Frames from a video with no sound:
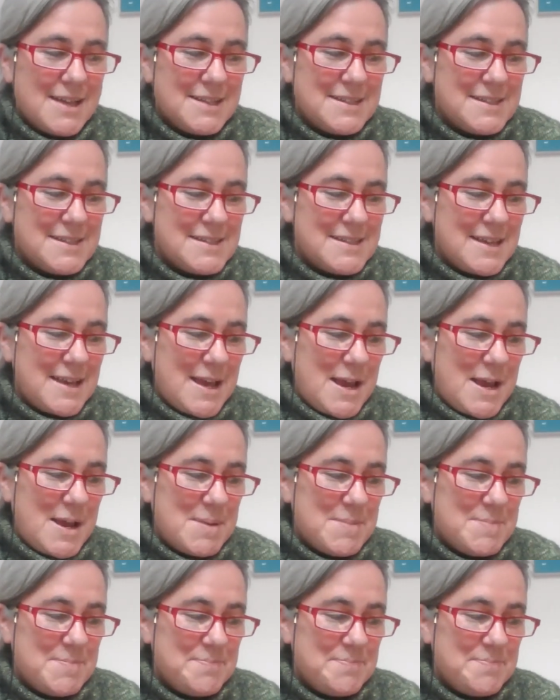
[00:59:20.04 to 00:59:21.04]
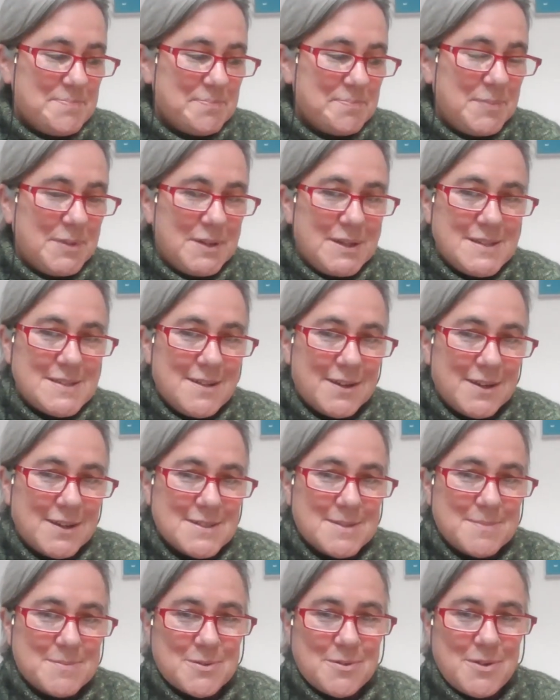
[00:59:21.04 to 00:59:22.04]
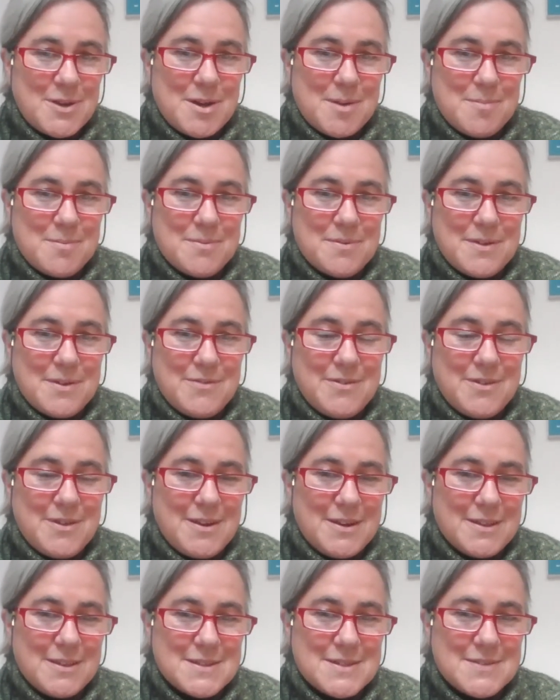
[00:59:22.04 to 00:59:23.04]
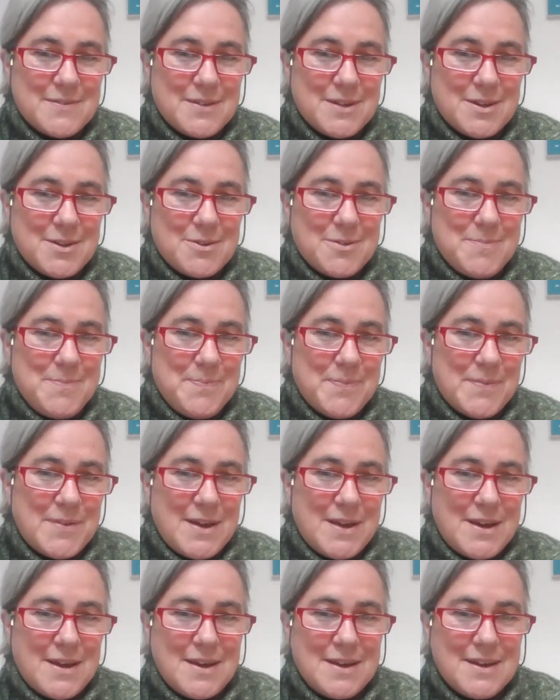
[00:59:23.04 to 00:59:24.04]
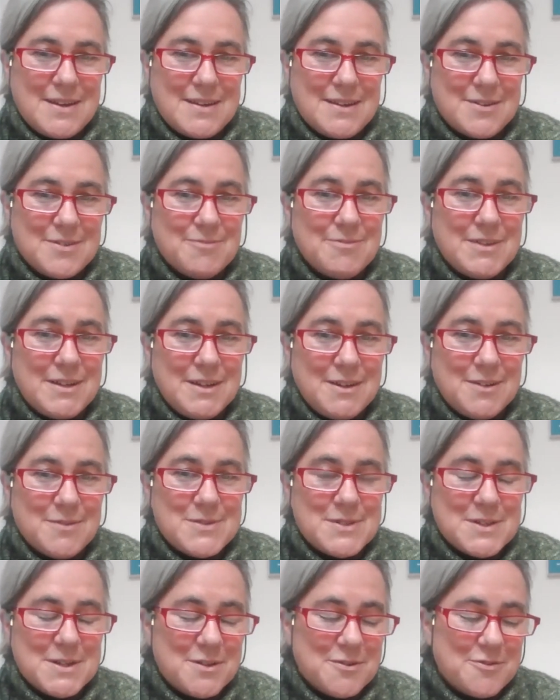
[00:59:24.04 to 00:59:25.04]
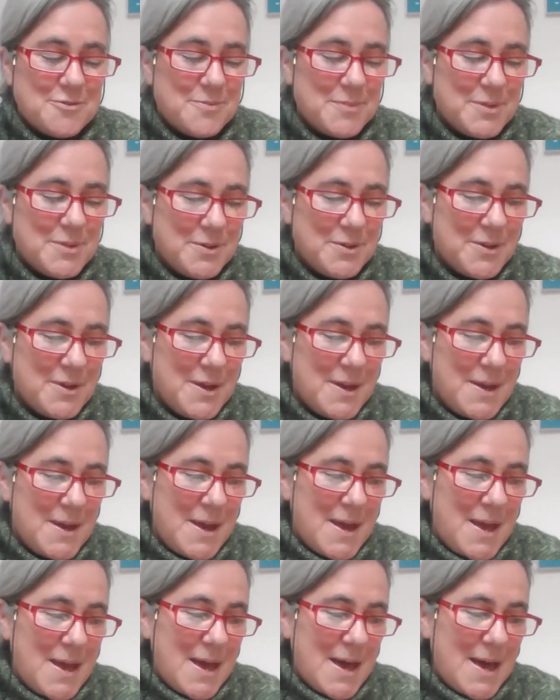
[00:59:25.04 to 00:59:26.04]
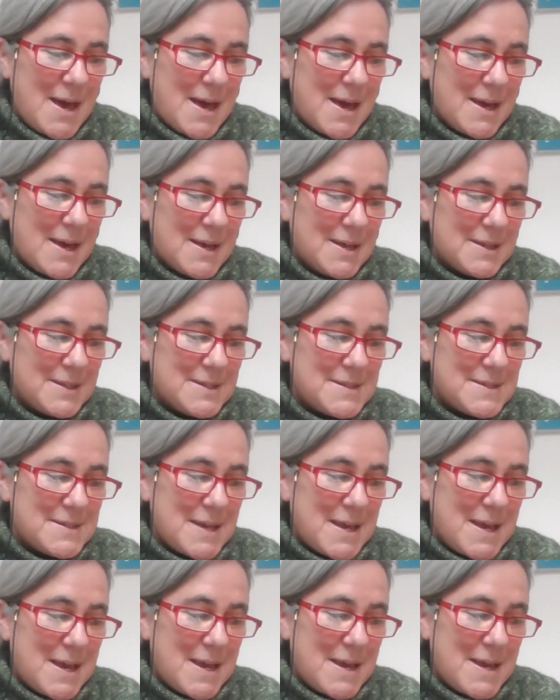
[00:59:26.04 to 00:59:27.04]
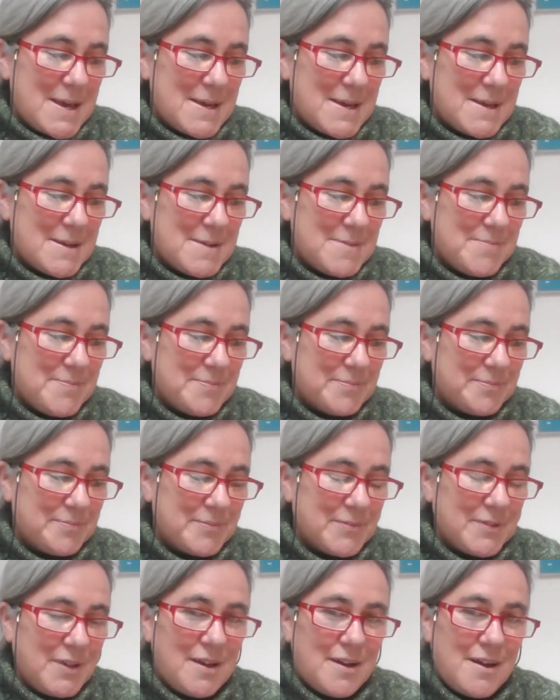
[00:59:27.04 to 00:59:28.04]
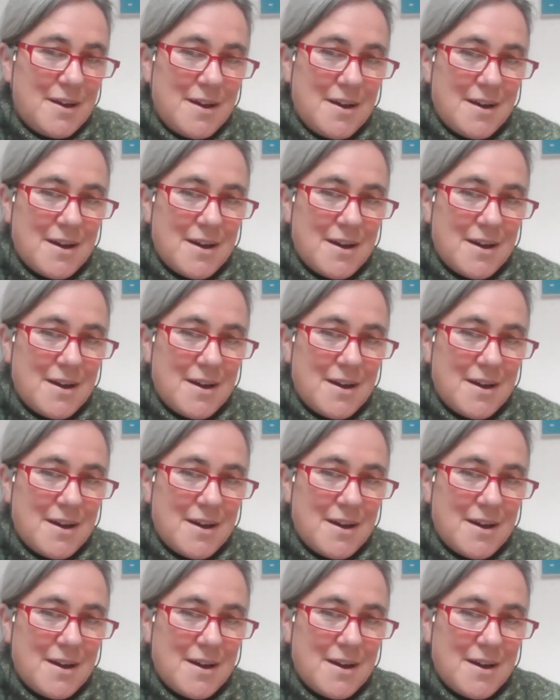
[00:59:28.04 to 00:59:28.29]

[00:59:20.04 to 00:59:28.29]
and please like and subscribe if you like this video, and I'd really love to hear from you. And I'm